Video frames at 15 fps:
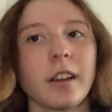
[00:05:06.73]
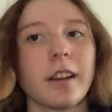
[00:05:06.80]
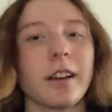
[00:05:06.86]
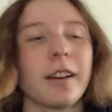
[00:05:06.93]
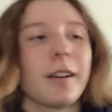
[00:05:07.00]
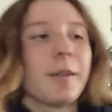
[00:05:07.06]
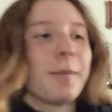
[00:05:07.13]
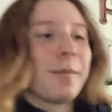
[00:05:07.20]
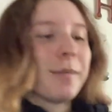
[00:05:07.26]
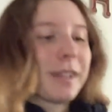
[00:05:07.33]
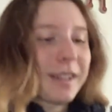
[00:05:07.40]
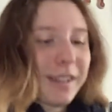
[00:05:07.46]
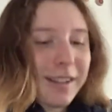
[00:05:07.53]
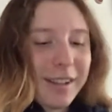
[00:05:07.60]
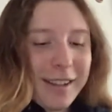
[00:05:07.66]

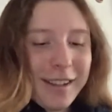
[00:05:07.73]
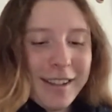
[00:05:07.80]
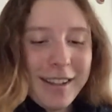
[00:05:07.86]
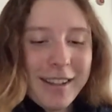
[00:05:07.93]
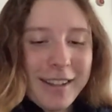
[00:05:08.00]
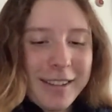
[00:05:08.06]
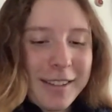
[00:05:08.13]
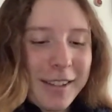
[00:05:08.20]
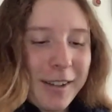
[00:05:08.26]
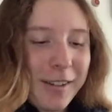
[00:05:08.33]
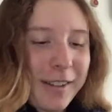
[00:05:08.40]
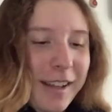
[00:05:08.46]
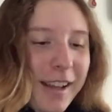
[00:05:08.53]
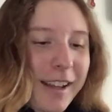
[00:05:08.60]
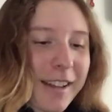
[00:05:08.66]
So
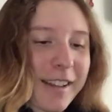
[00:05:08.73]
yeah,